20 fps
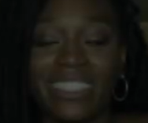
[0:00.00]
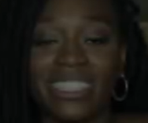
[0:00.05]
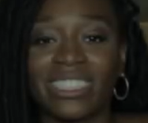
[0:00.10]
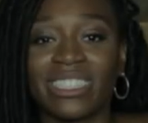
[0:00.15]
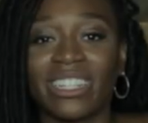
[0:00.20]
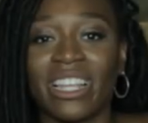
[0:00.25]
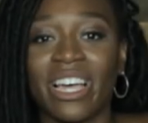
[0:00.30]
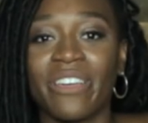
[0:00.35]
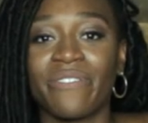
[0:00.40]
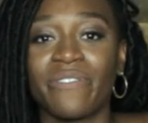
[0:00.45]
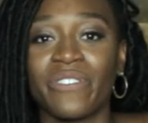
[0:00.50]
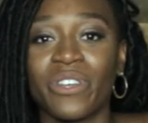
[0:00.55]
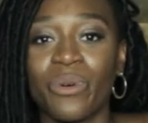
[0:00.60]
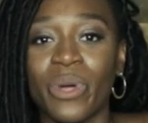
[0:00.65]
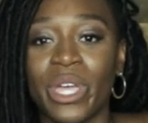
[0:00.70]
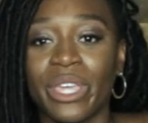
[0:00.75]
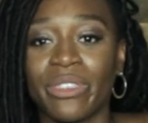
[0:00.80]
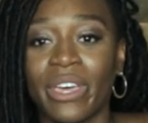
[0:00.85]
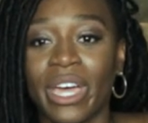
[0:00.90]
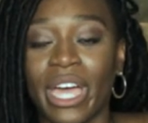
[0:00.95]
this life,
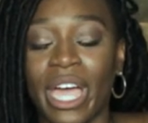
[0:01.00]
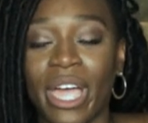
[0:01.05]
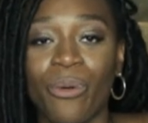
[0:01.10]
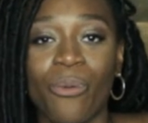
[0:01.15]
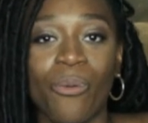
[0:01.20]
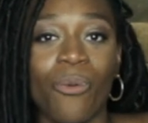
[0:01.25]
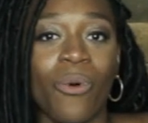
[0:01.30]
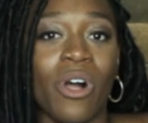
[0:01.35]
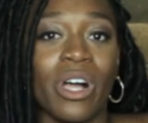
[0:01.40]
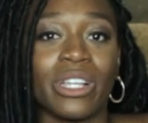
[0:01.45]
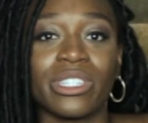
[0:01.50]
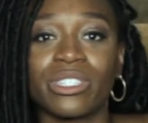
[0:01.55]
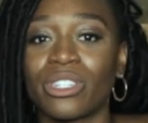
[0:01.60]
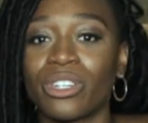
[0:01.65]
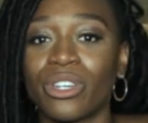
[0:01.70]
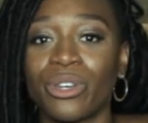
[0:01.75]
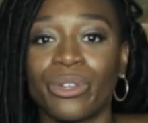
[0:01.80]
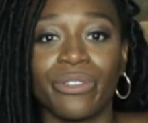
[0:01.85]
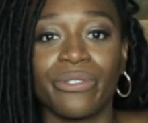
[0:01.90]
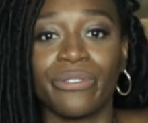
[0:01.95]
knowing that I want to
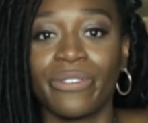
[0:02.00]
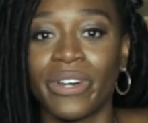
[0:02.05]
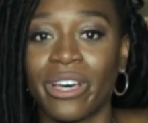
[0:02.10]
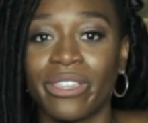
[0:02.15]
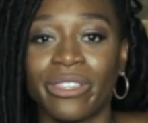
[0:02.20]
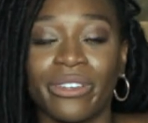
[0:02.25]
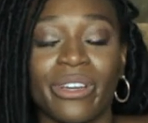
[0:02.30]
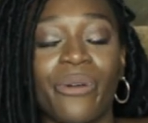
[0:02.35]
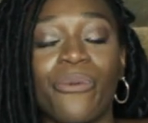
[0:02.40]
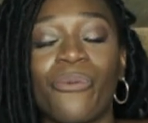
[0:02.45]
know the Father.